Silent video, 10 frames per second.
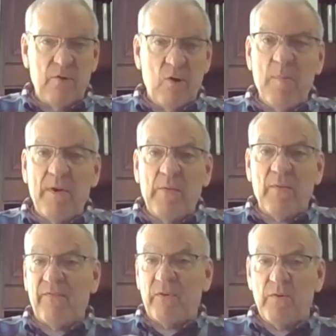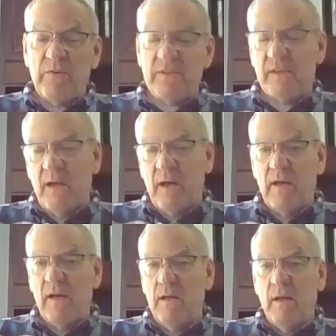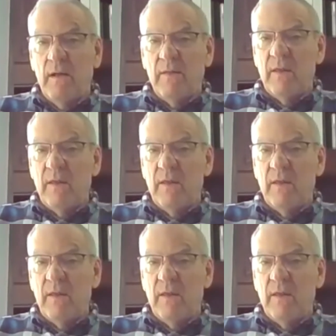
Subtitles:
Nobody refused the